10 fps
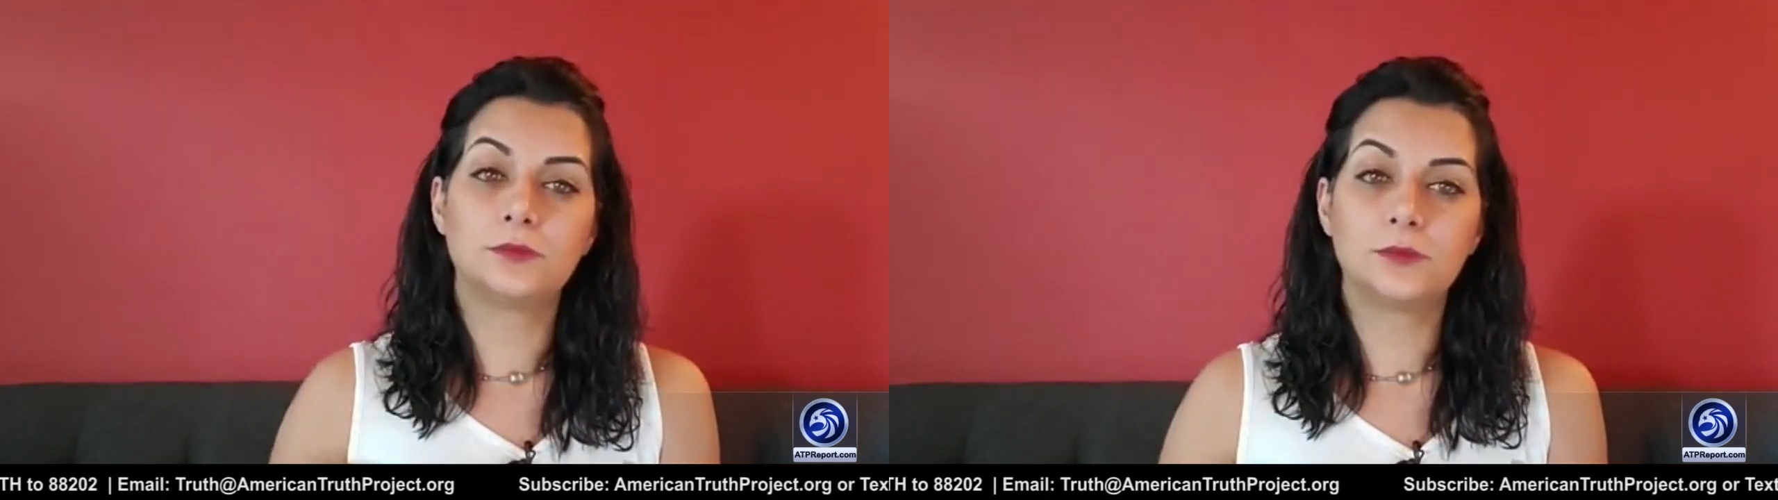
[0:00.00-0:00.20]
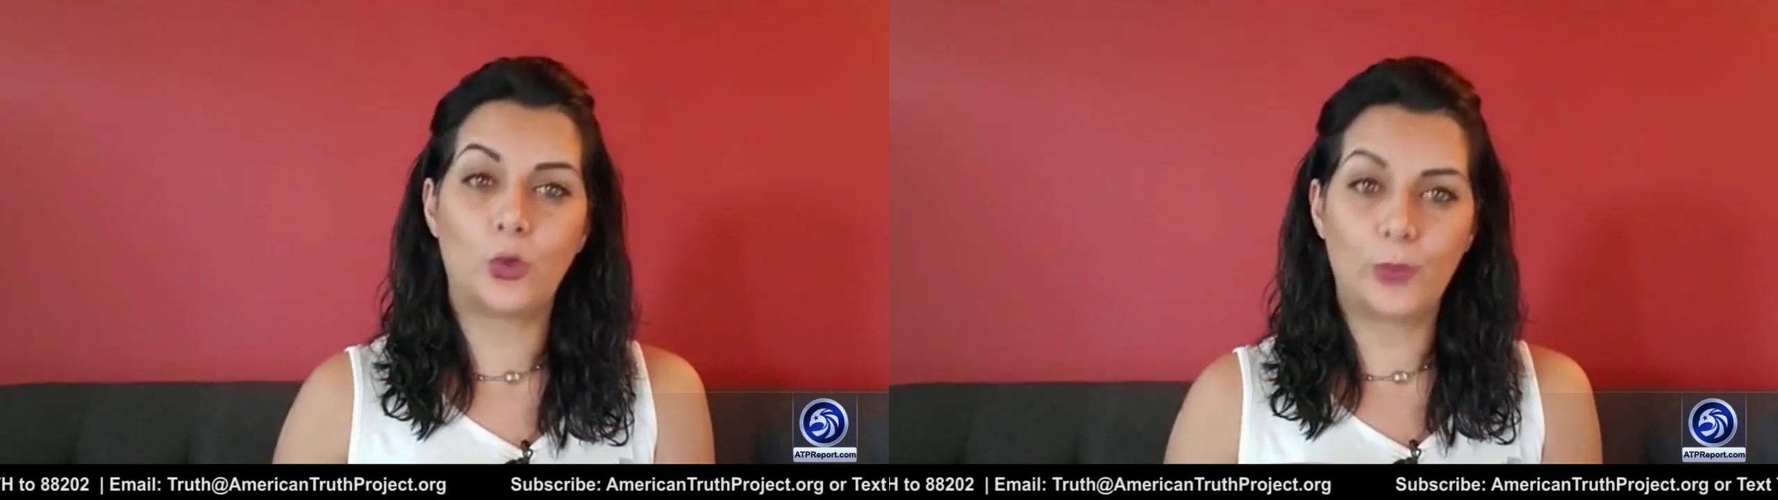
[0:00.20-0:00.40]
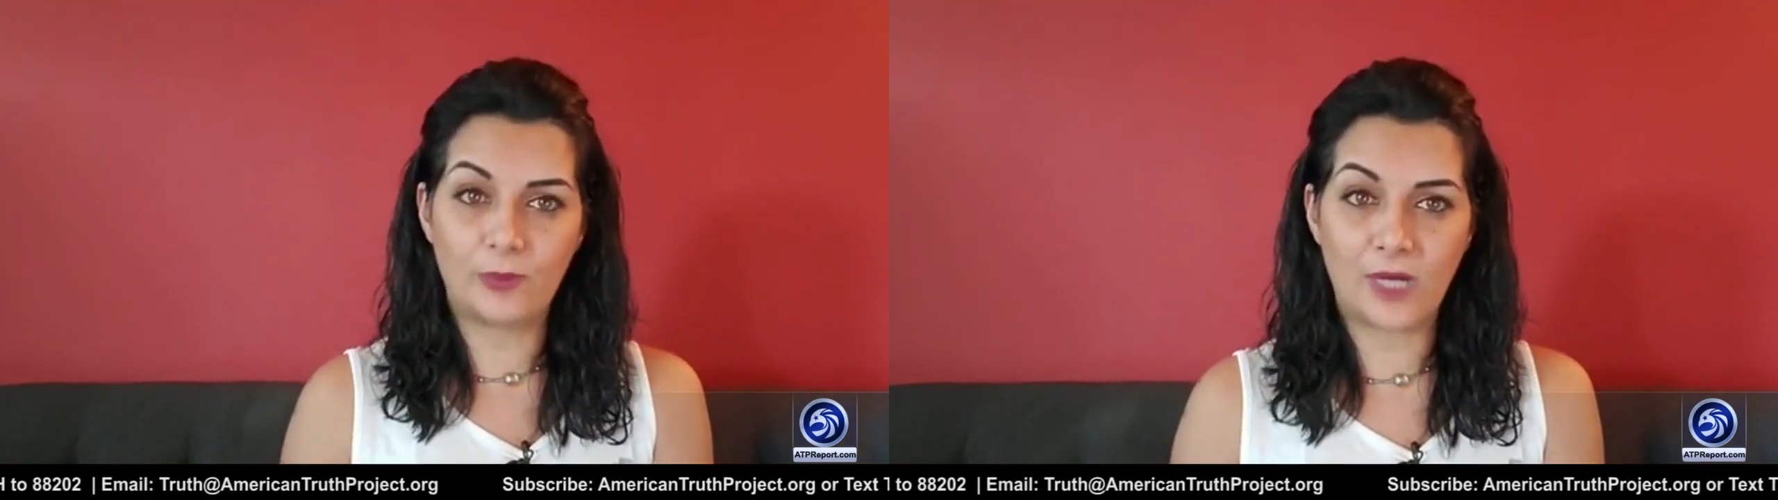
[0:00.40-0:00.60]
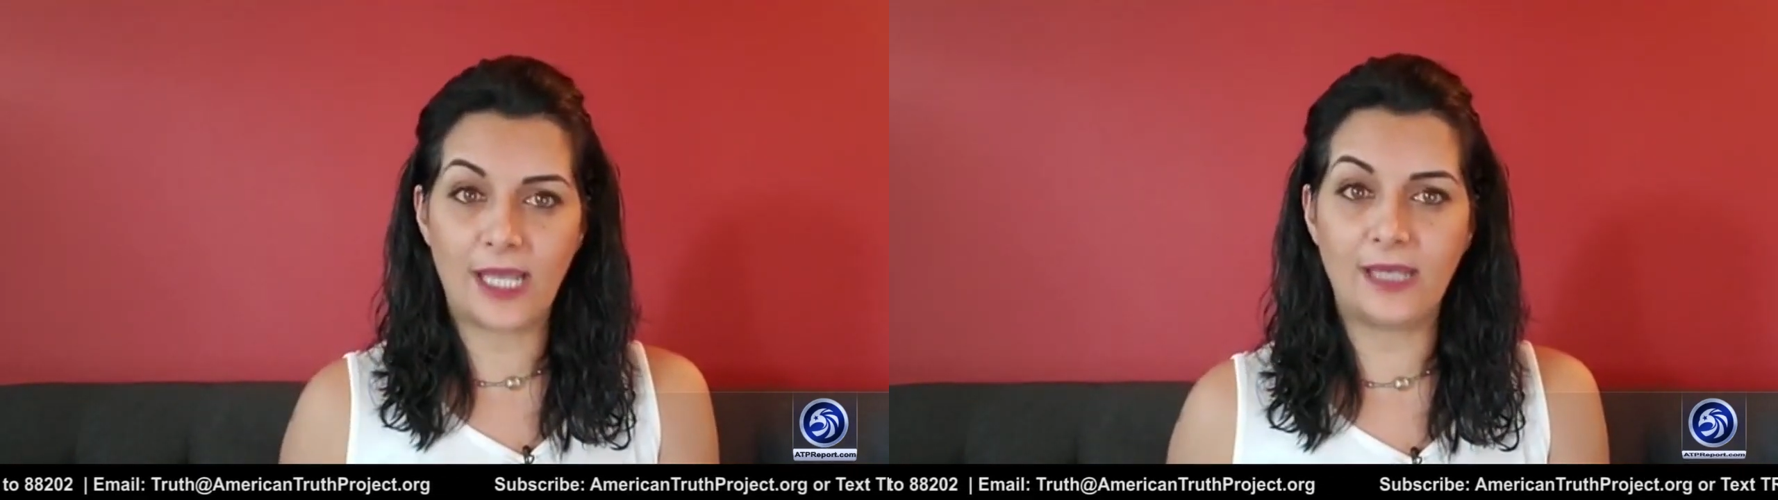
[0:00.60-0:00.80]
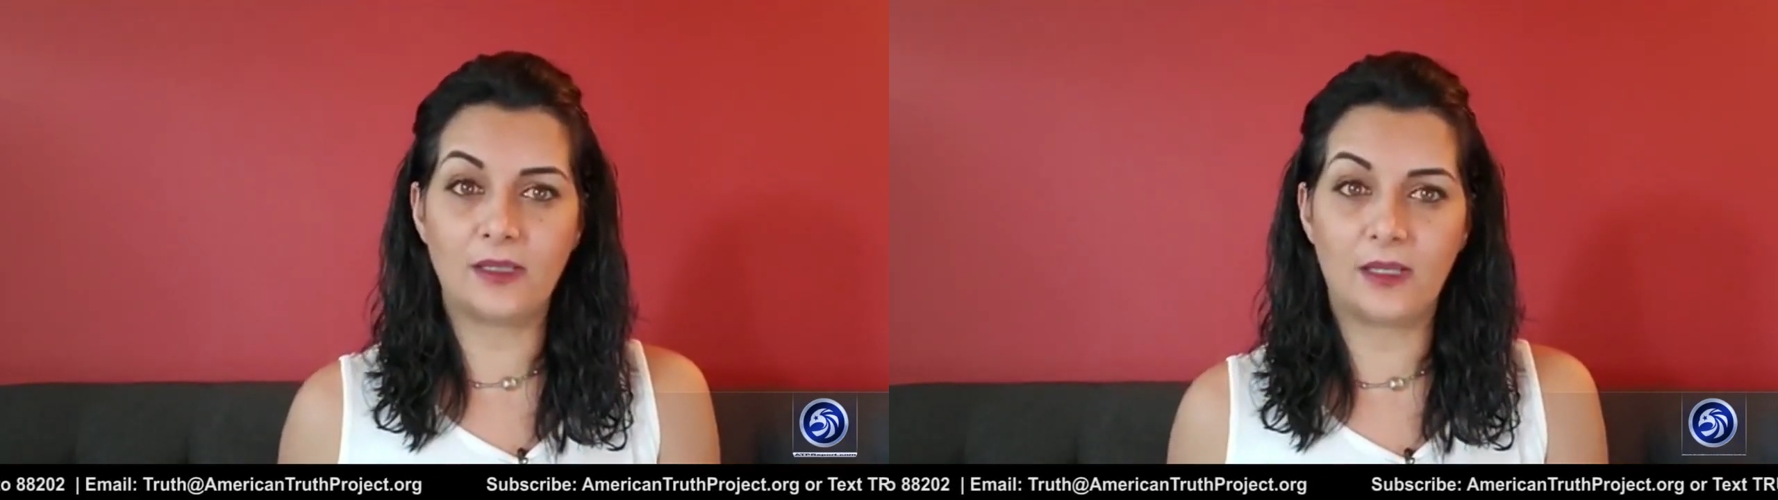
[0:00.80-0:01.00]
open
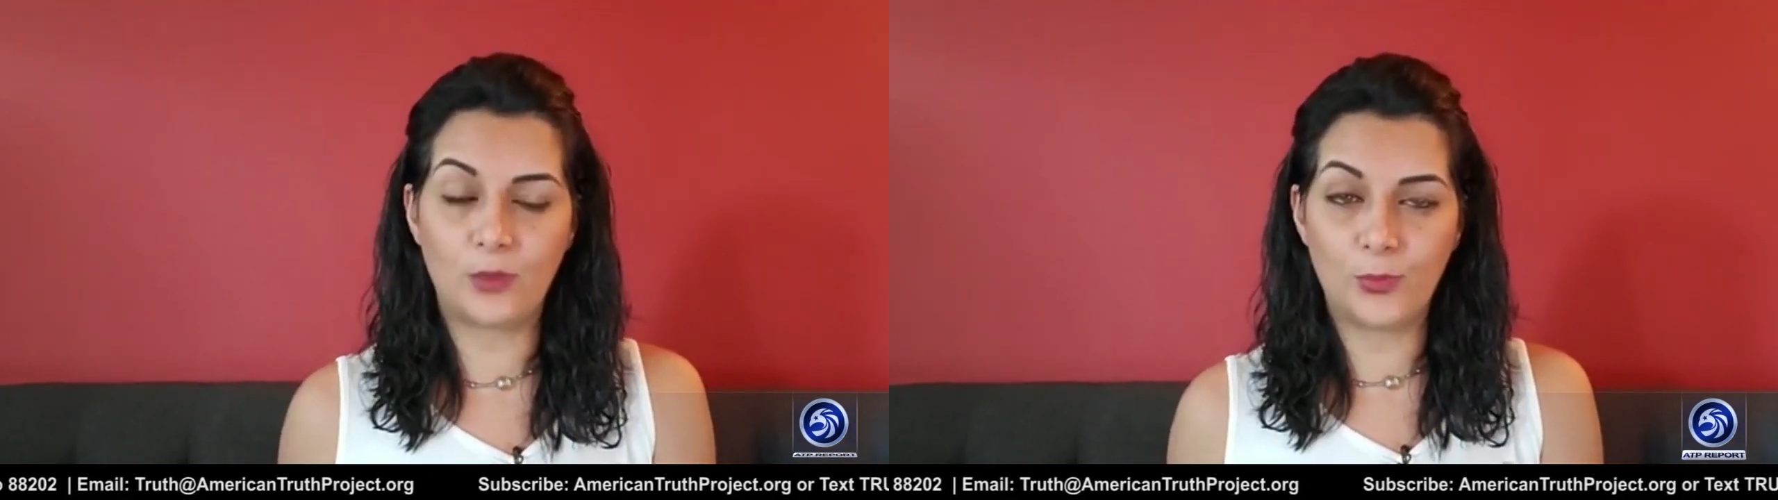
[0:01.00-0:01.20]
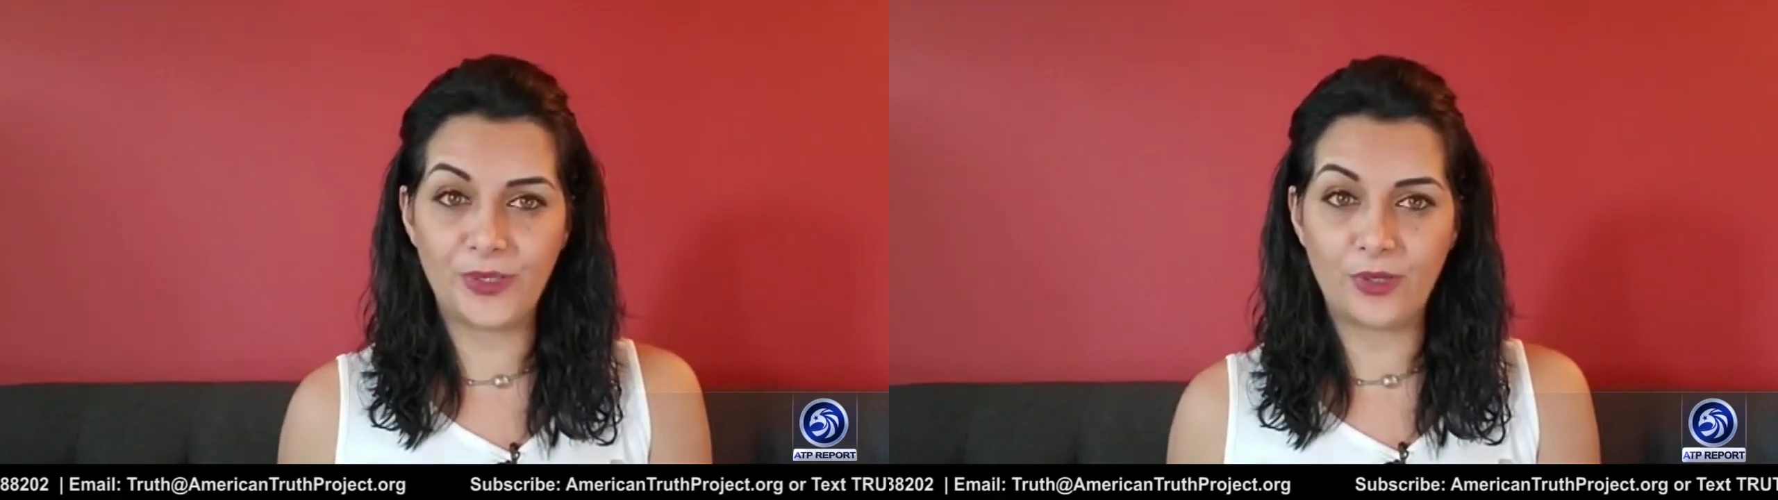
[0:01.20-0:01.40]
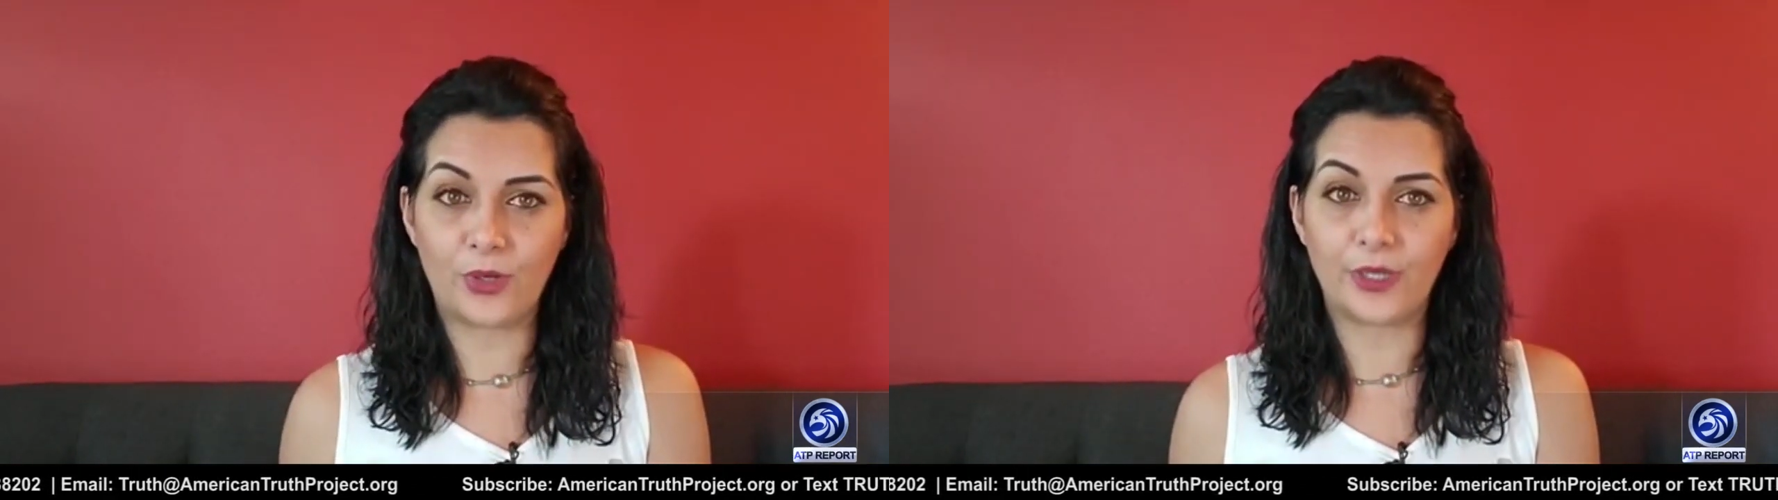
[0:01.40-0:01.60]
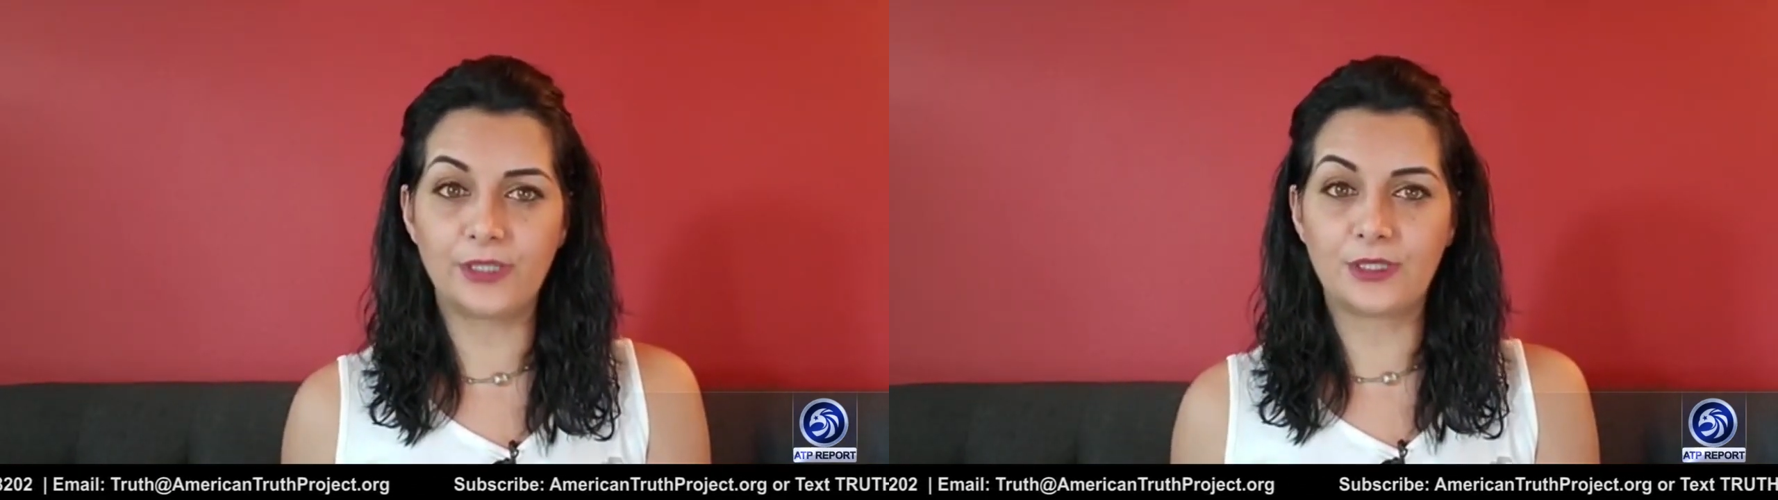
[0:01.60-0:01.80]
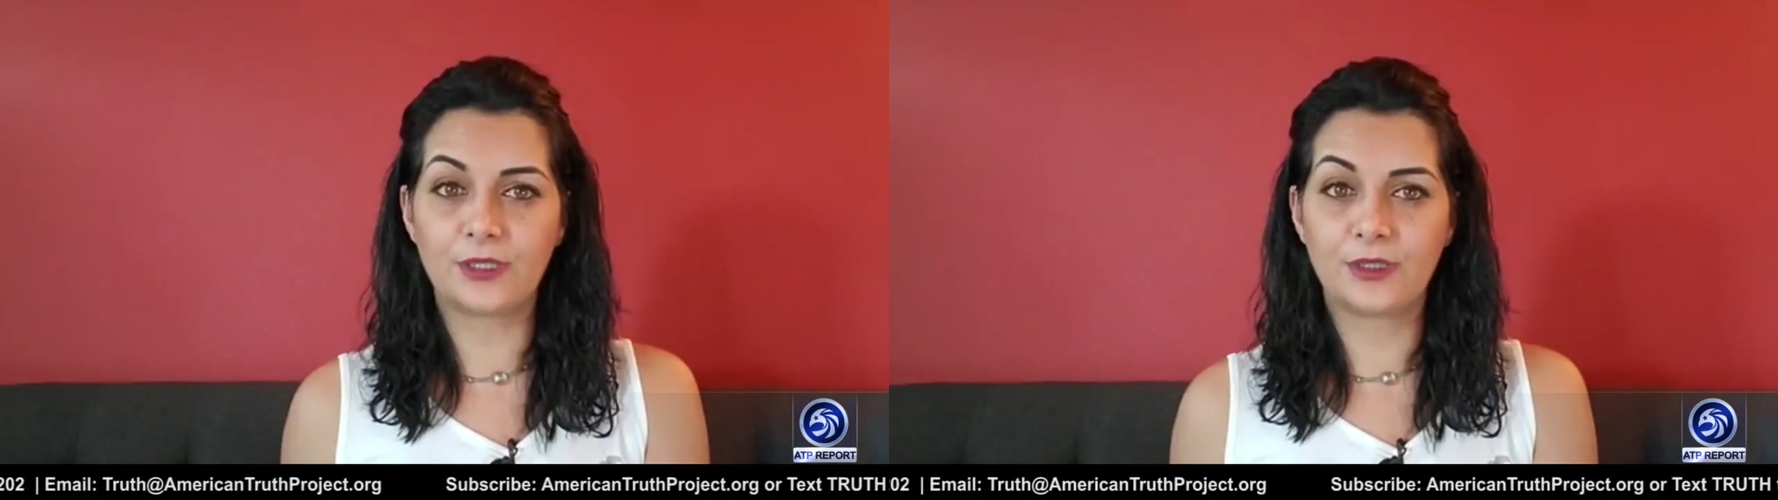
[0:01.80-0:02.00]
mind, and open
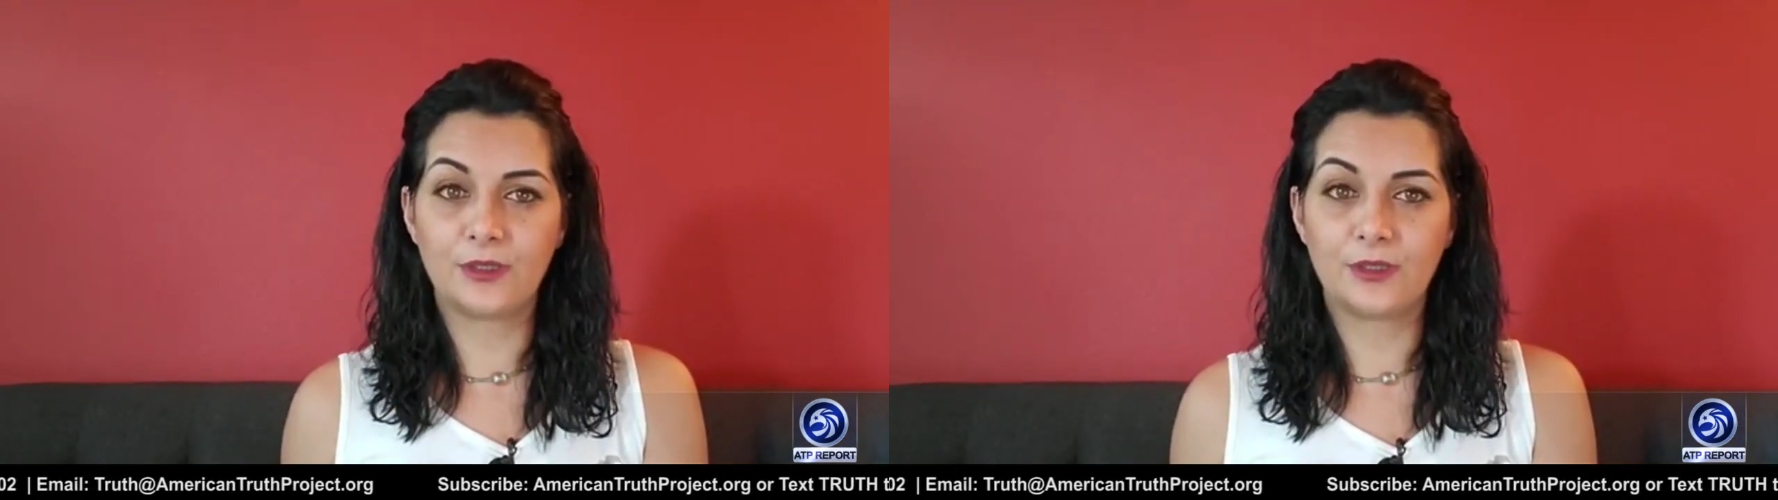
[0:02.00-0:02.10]
heart